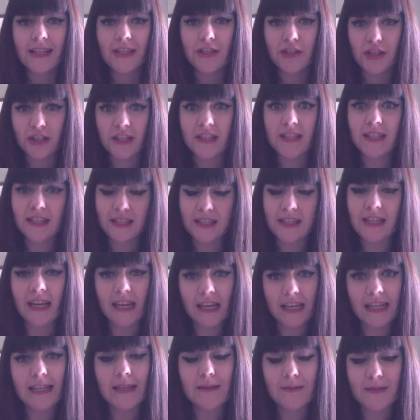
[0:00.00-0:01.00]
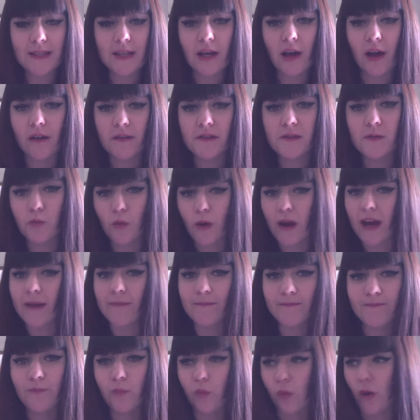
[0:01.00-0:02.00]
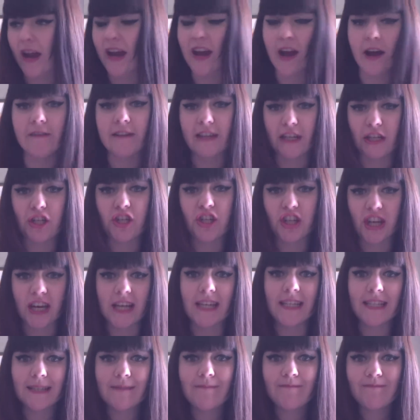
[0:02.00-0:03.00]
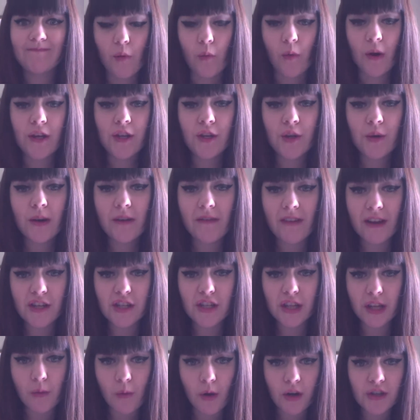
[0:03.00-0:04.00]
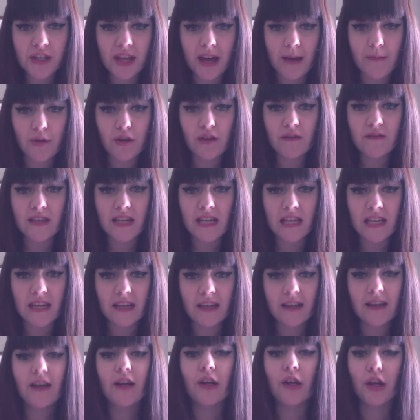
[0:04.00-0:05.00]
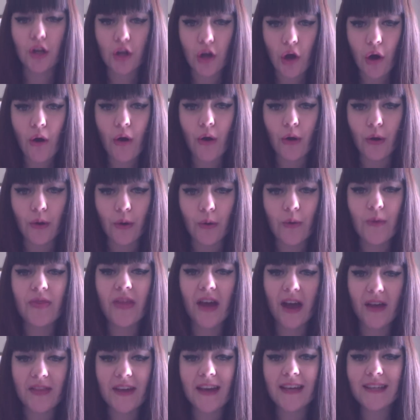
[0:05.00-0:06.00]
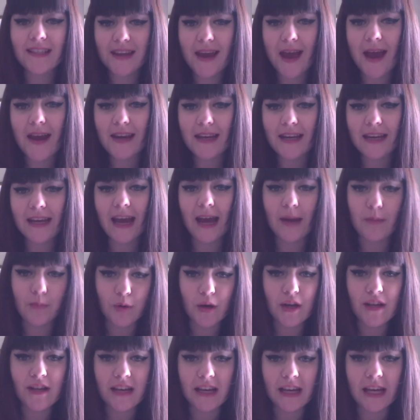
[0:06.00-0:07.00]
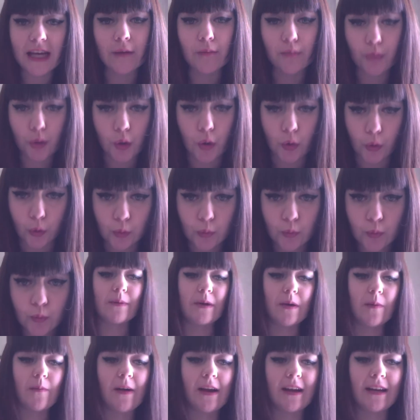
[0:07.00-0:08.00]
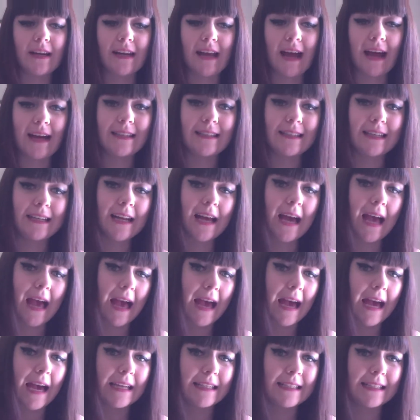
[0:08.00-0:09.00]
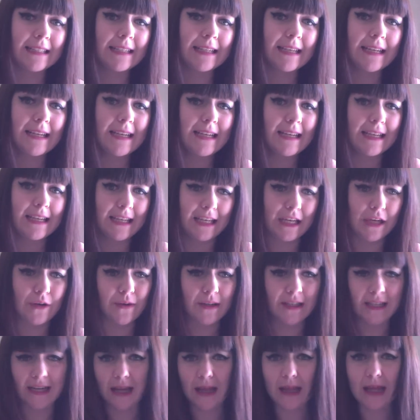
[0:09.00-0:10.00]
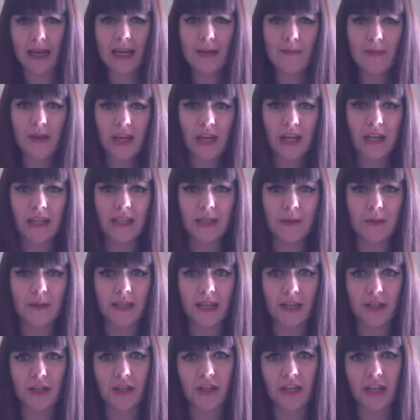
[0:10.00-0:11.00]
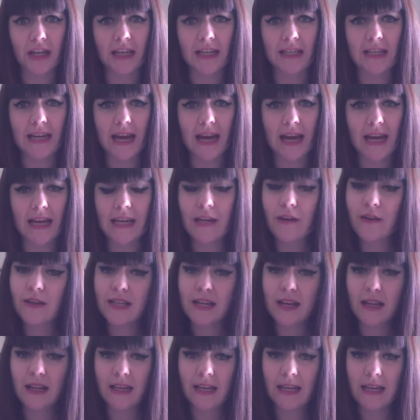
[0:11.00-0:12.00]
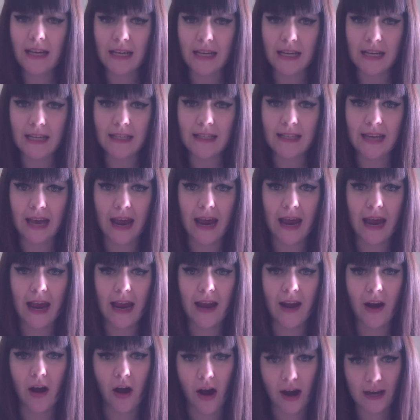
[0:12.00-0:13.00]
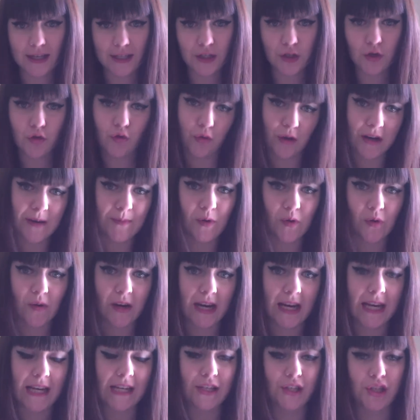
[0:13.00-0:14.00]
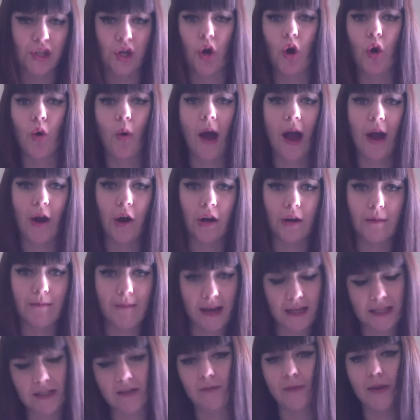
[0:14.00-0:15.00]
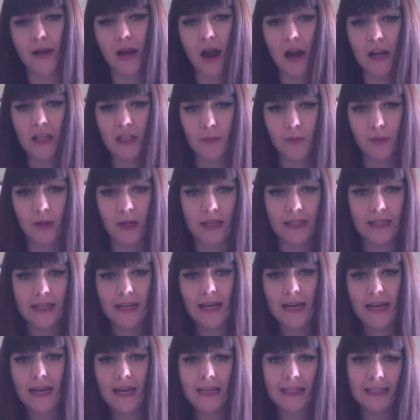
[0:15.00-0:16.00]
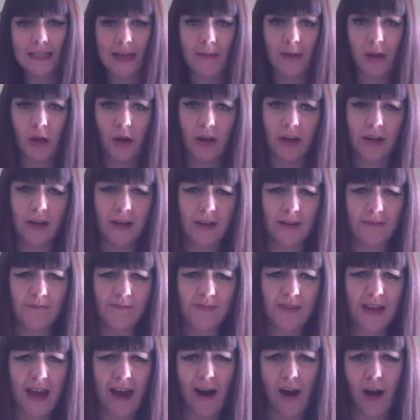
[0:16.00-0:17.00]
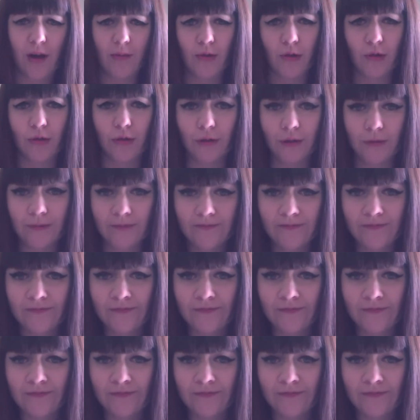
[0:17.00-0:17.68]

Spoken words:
just thinking to themselves, we're covered in shit. When you eventually watch that movie, know that they're standing and breathing in poo. We went and had dinner at Ghirardelli because it was such a shitty day. Ghirardelli is a ice creamery, so I got a massive banana split. Debbie got a caramel